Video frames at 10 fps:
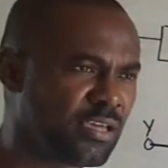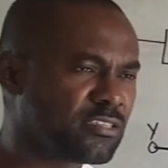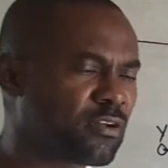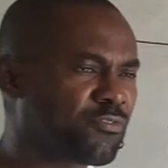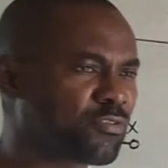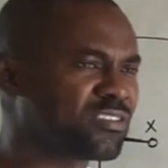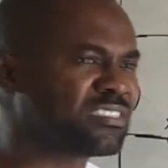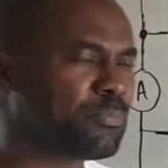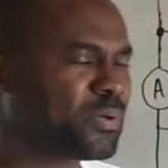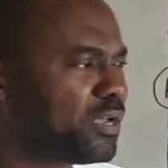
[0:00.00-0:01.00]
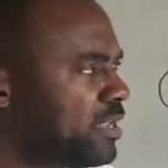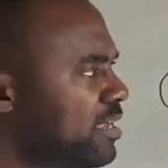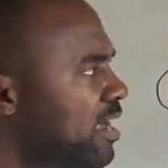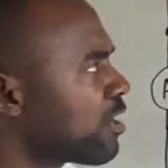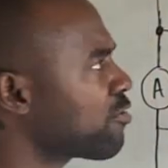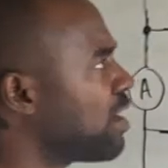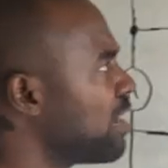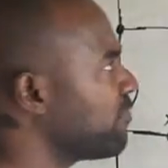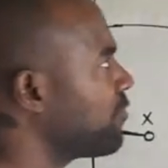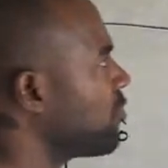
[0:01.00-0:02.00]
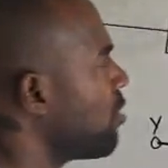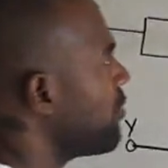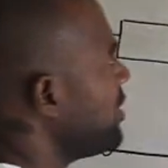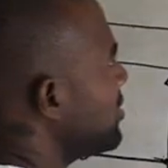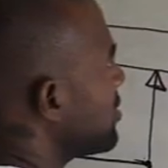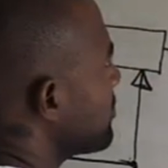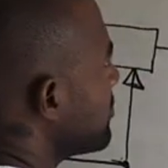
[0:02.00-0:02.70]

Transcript: is of course typically a graph of current